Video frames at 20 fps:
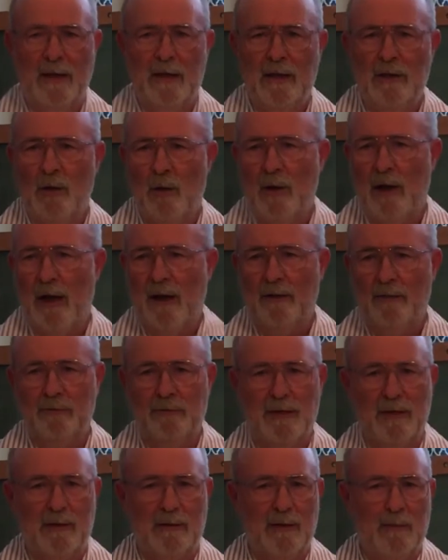I don't
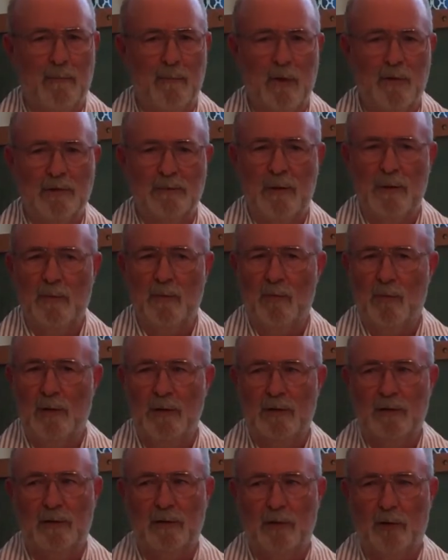think that most people
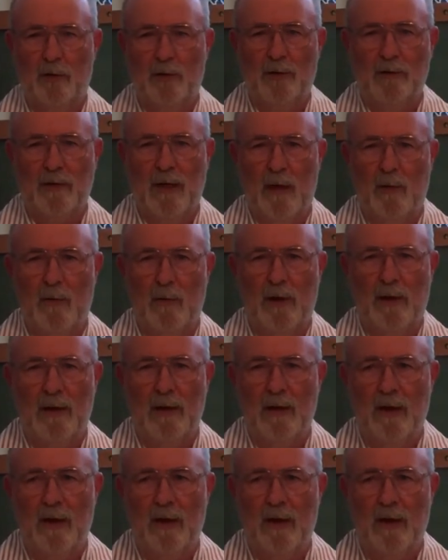really learn that way.